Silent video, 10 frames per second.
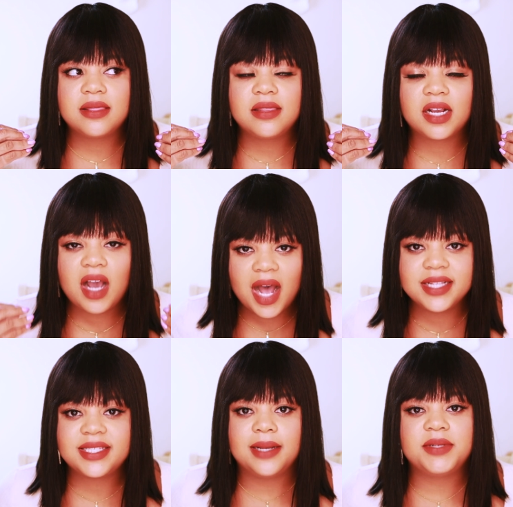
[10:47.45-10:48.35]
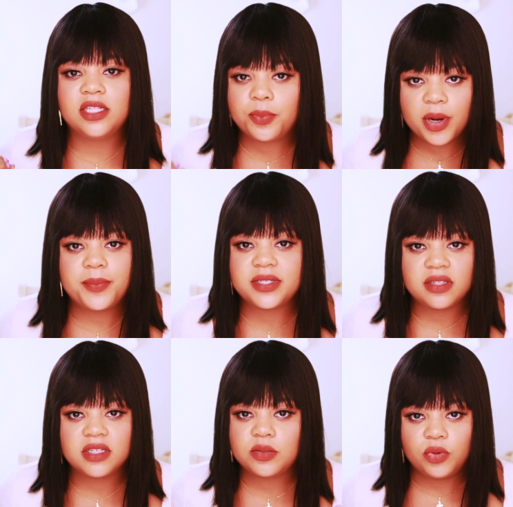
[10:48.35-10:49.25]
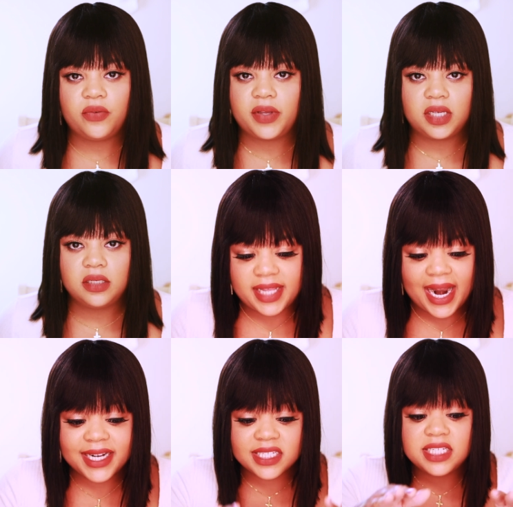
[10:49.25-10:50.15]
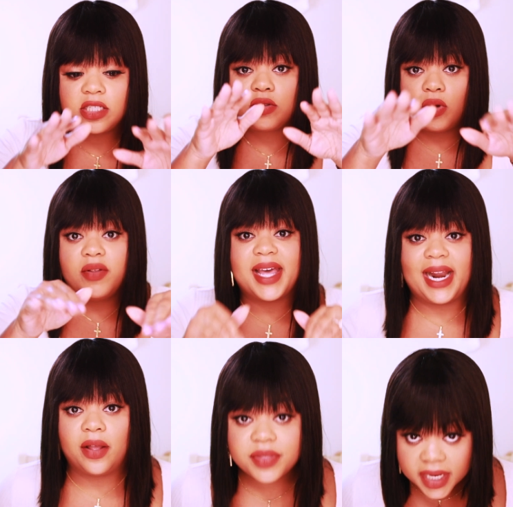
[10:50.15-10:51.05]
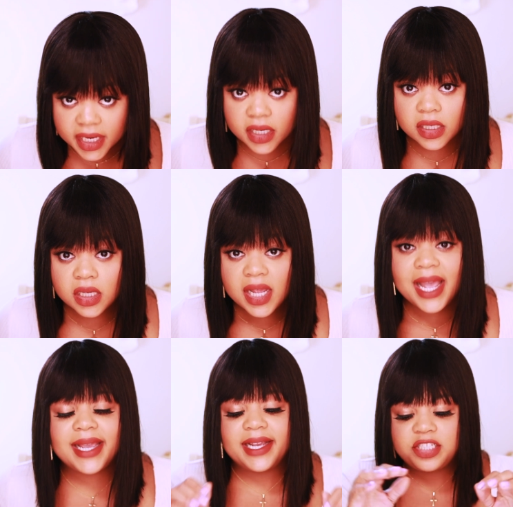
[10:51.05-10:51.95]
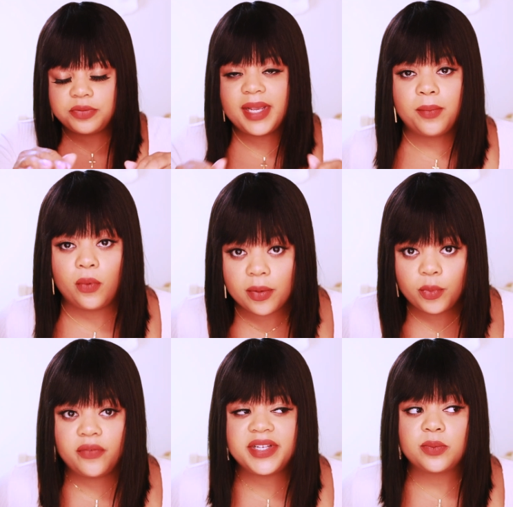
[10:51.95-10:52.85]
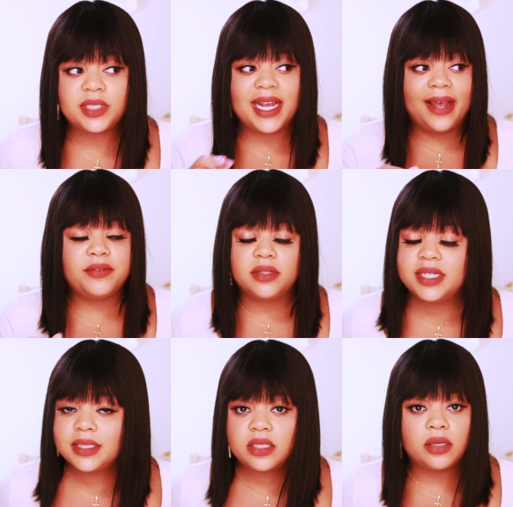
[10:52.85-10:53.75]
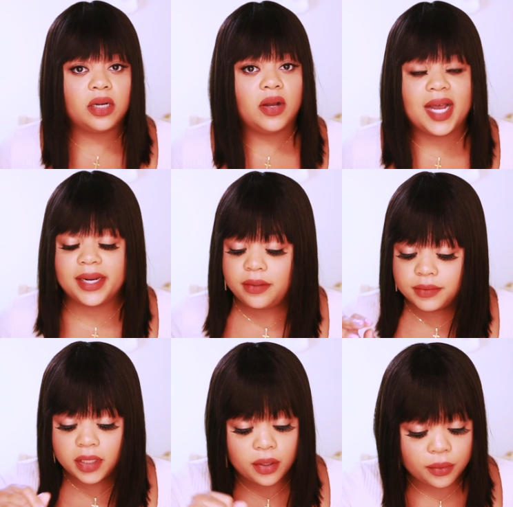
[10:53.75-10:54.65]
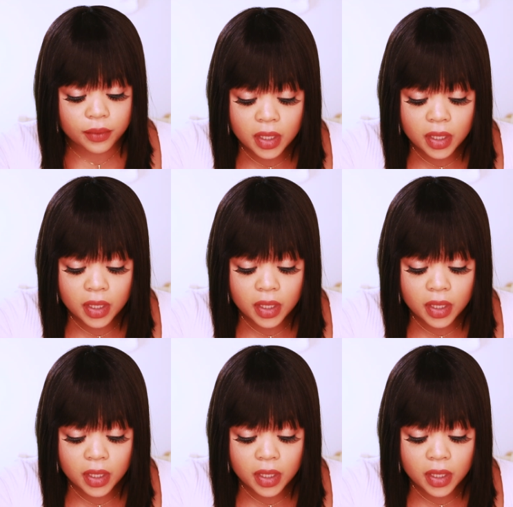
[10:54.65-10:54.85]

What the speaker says: the concept and the purpose of this movie. I just need to throw that out there in case you make more movies, which after this, girl, I don't know.